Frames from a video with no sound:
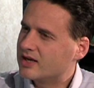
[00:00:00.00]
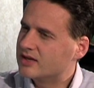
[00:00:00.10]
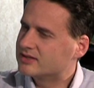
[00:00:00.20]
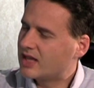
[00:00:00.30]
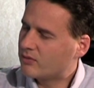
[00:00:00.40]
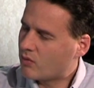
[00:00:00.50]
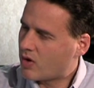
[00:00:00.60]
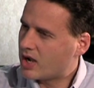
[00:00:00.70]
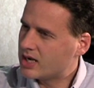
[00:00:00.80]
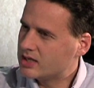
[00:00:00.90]
And is that
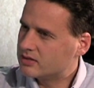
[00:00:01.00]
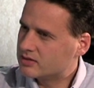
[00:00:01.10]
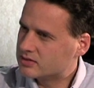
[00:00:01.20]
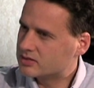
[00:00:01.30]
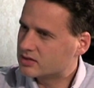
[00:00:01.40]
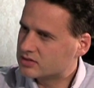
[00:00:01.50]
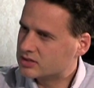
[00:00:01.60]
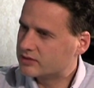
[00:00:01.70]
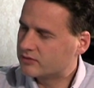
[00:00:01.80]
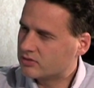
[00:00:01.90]
why this is such a
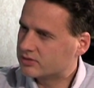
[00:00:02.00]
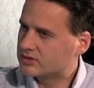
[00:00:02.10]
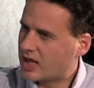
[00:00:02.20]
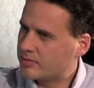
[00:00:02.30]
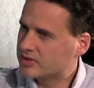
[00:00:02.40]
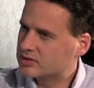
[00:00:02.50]
difficult topic